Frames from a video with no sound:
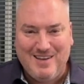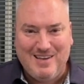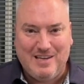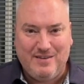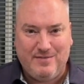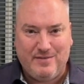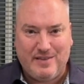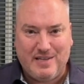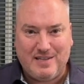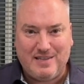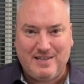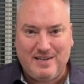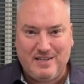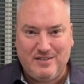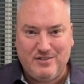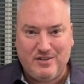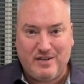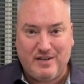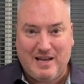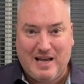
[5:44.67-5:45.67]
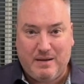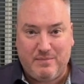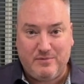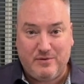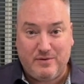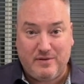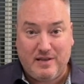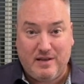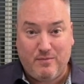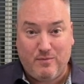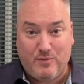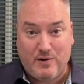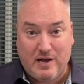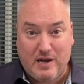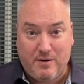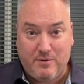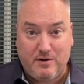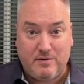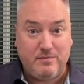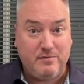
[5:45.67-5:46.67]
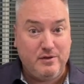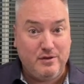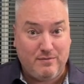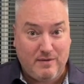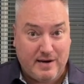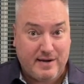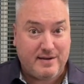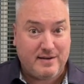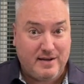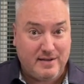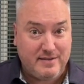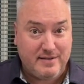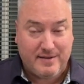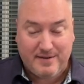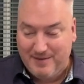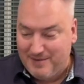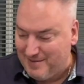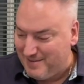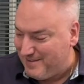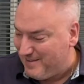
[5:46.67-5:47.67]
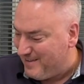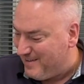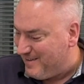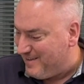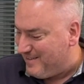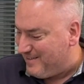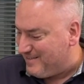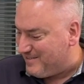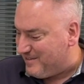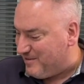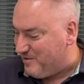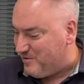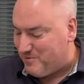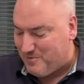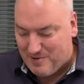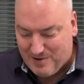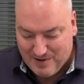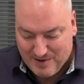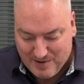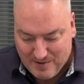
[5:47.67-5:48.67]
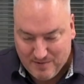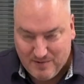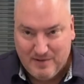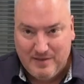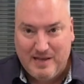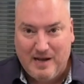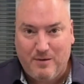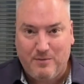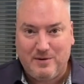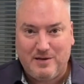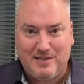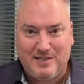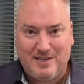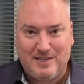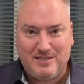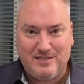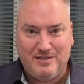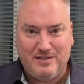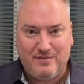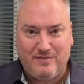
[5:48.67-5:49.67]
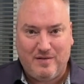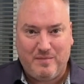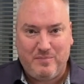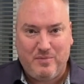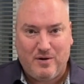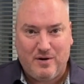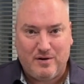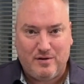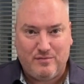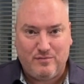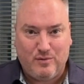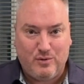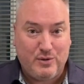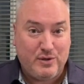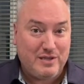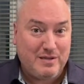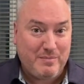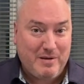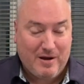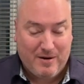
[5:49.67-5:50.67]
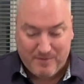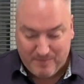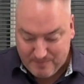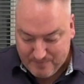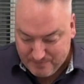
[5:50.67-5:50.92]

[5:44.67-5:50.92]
If you think that I took a nap during that 1 hour, you're right, I did. So now we're going to get to the fun part of rolling them out.